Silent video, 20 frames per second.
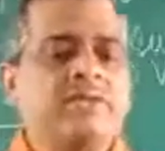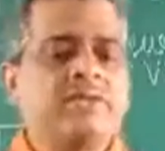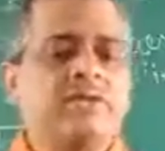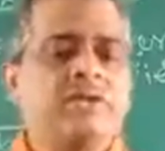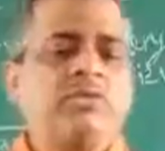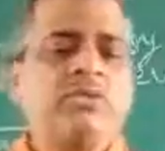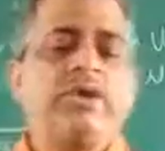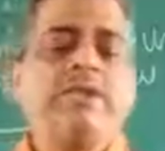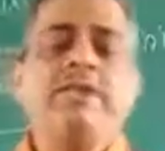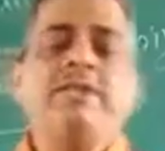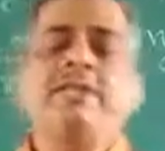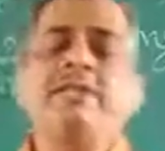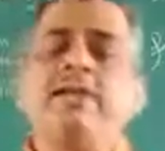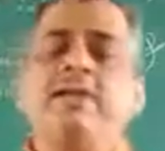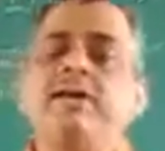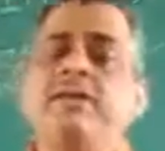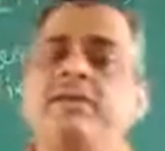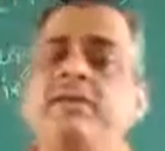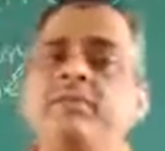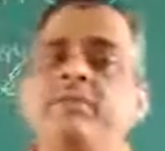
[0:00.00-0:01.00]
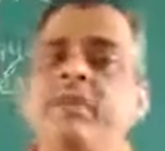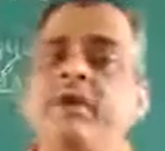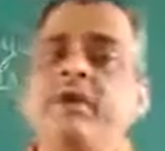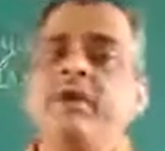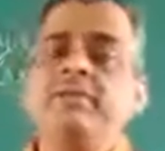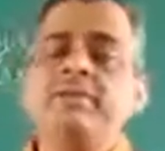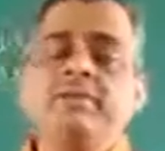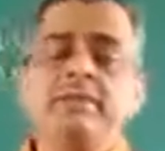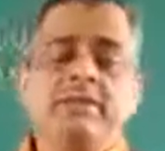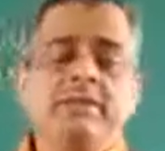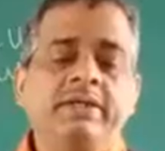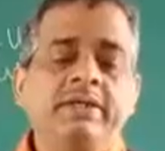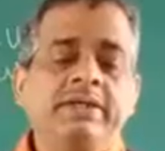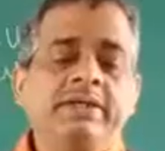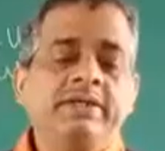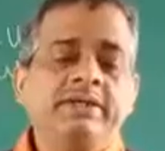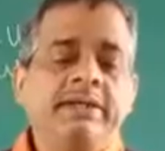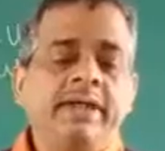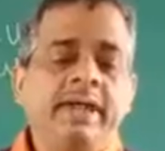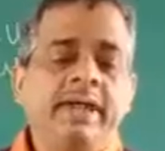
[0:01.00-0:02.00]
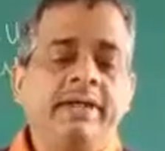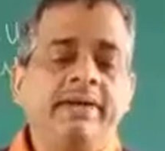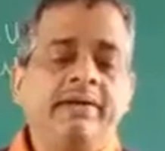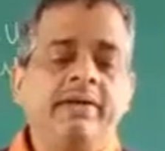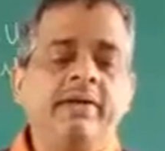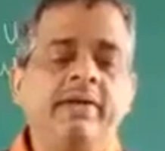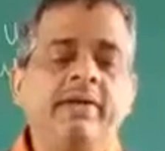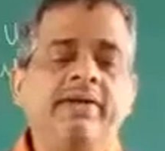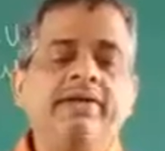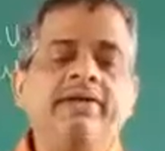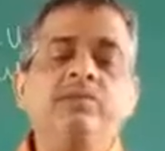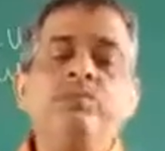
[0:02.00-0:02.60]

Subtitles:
Queries are commands that are